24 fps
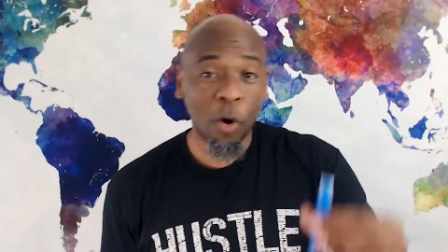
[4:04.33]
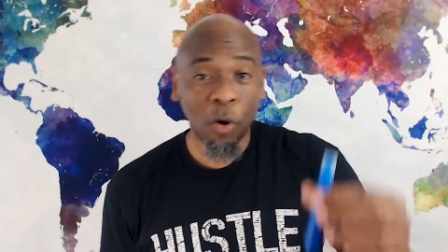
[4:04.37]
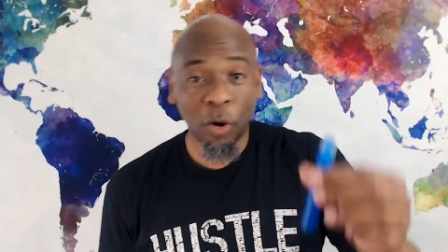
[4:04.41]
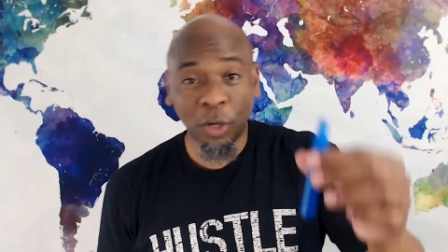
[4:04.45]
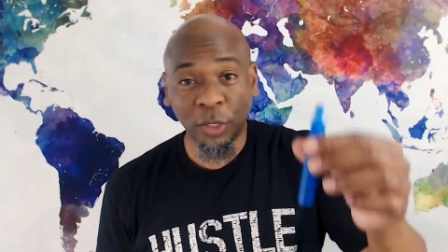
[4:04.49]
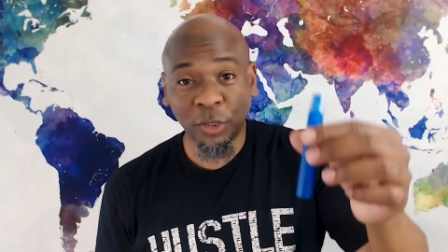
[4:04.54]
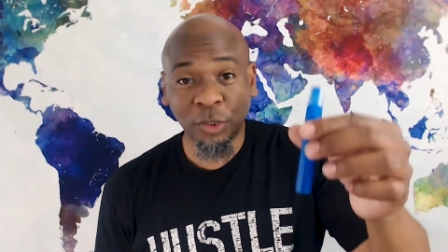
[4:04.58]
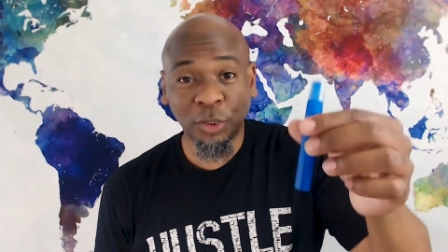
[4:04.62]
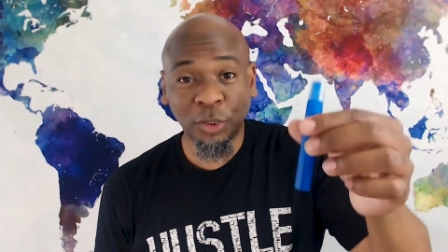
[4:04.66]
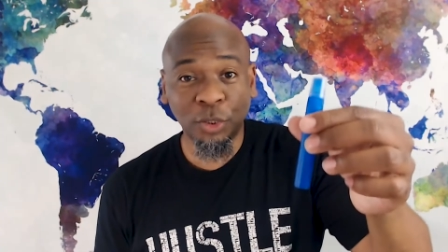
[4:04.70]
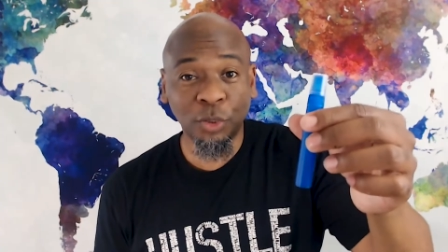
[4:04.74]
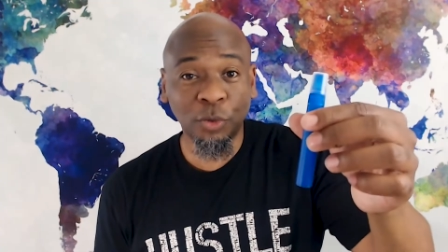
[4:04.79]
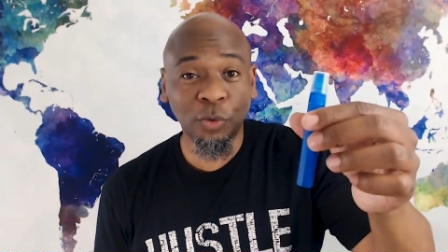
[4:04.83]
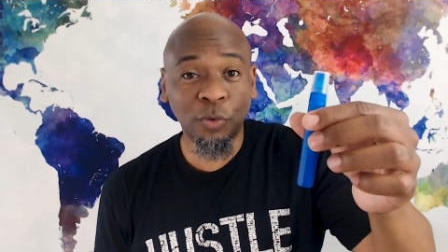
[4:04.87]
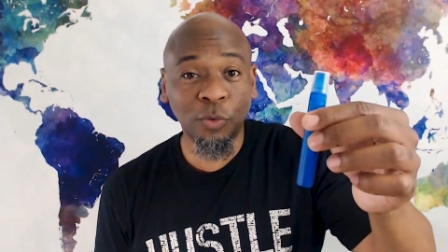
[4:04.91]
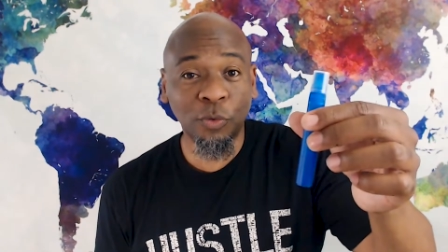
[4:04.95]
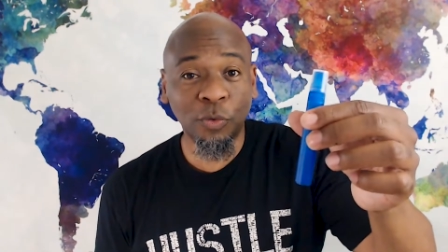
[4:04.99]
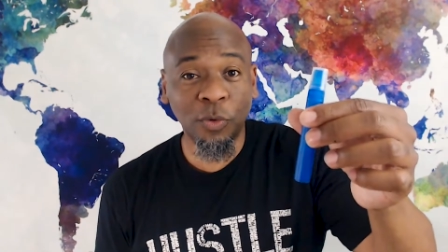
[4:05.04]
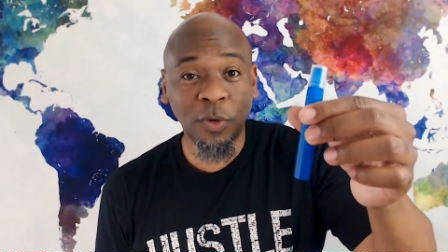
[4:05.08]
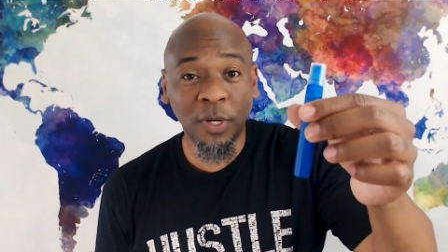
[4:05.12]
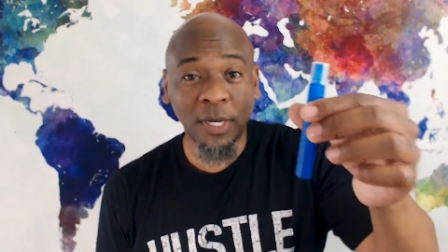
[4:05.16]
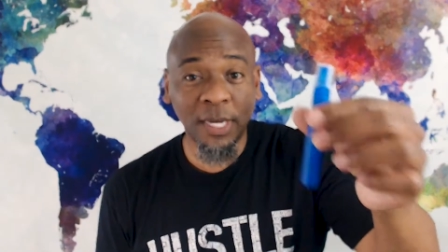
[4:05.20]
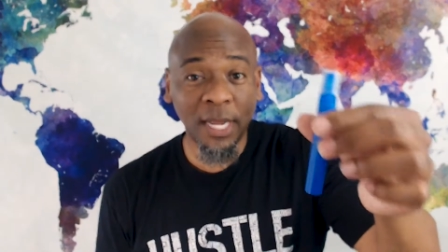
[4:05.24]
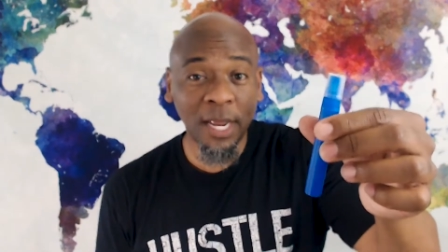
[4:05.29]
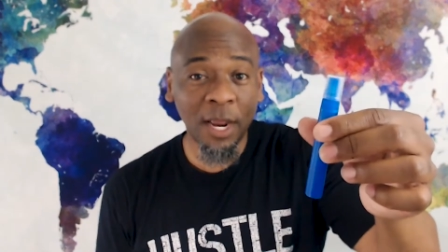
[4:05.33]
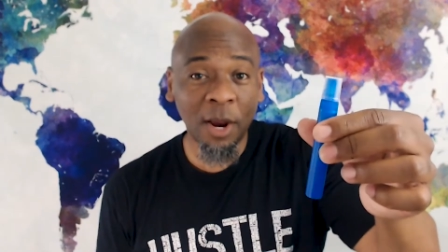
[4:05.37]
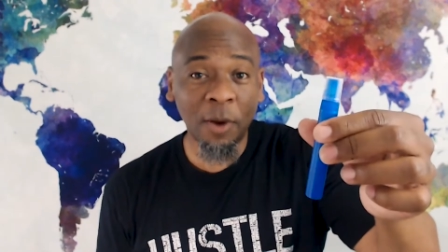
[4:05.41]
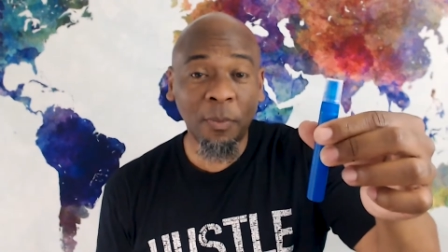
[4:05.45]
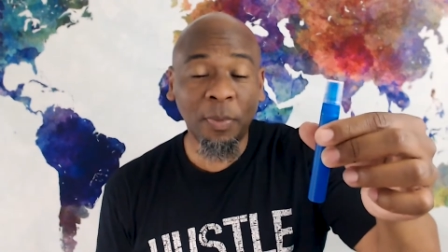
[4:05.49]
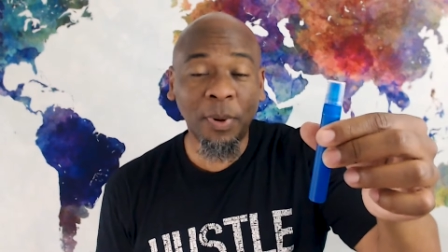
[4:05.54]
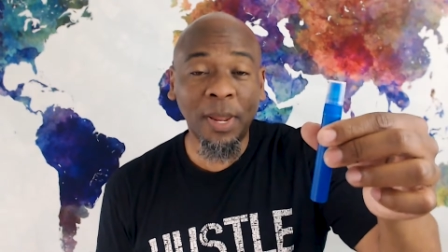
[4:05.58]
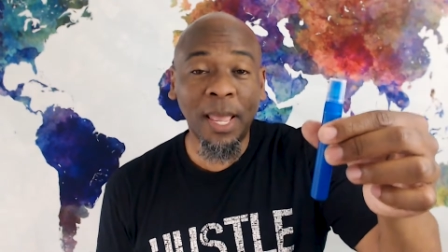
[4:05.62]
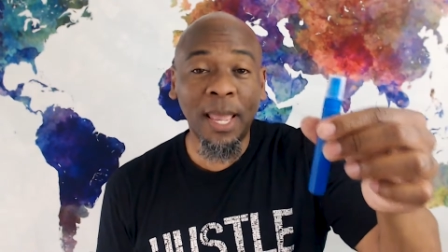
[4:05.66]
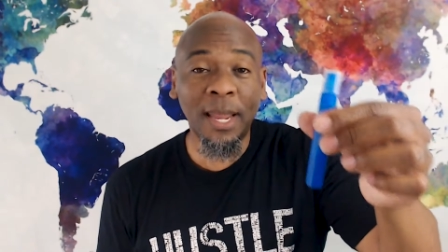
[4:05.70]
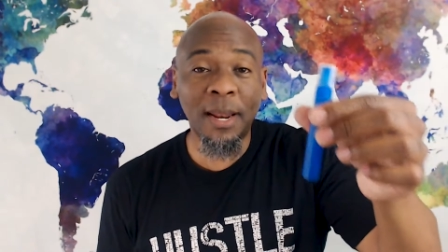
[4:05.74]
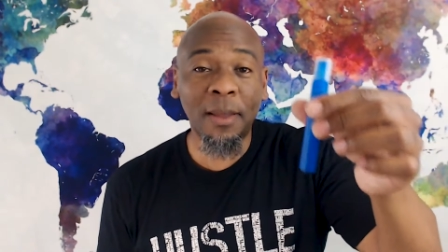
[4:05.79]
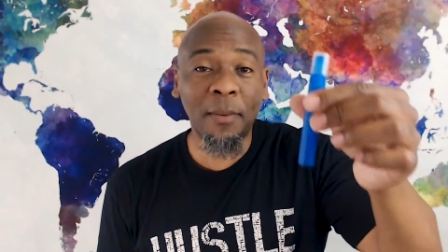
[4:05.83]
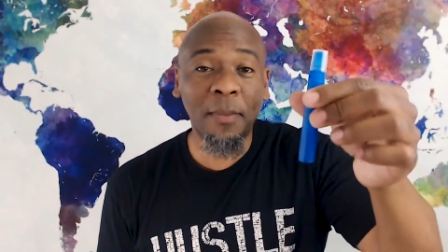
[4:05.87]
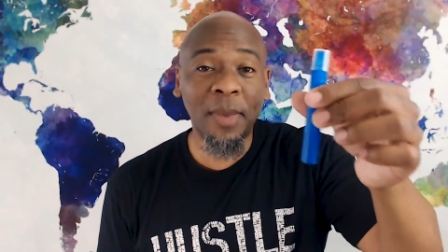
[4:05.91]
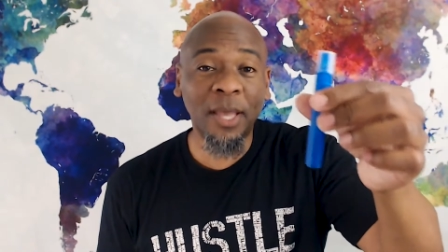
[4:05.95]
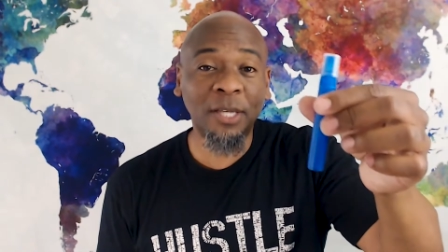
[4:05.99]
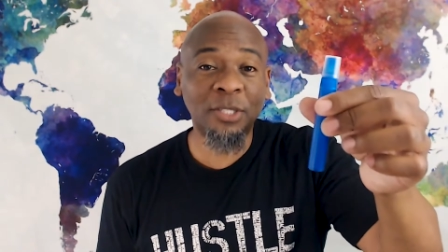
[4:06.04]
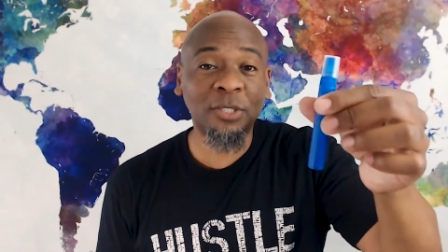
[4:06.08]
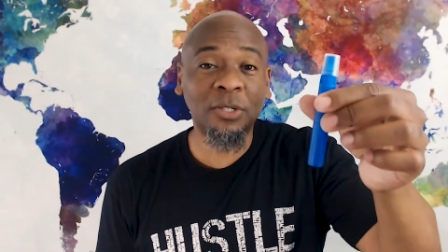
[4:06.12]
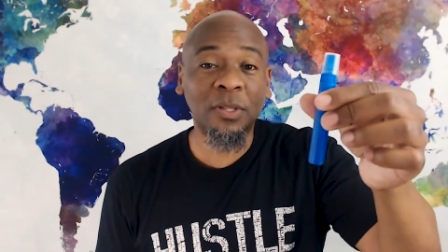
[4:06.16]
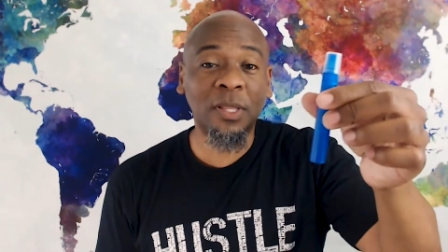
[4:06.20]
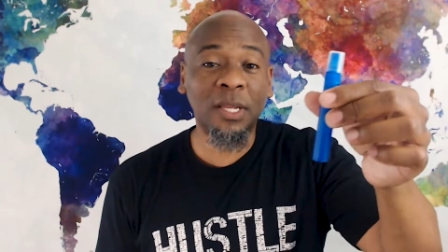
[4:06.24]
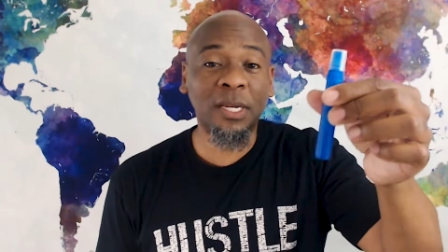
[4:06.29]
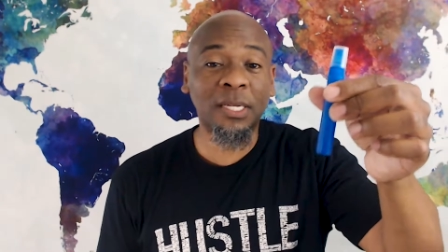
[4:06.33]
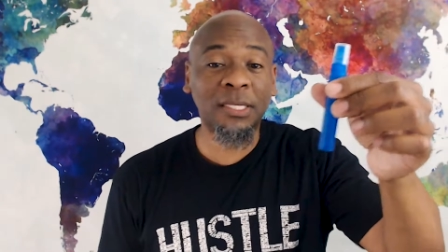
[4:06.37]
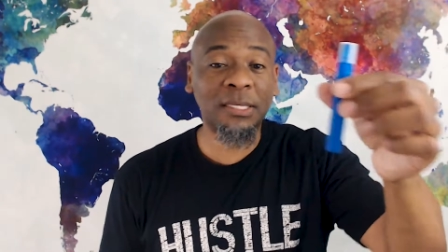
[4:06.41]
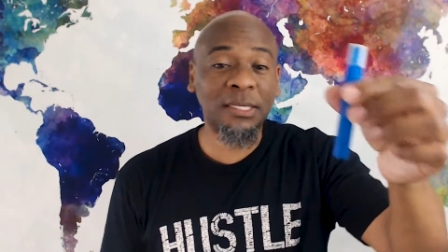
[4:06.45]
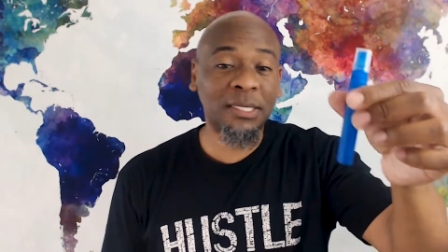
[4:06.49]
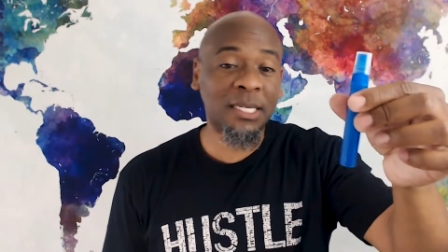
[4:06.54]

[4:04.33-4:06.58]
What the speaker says: onto an airplane and make sure that it's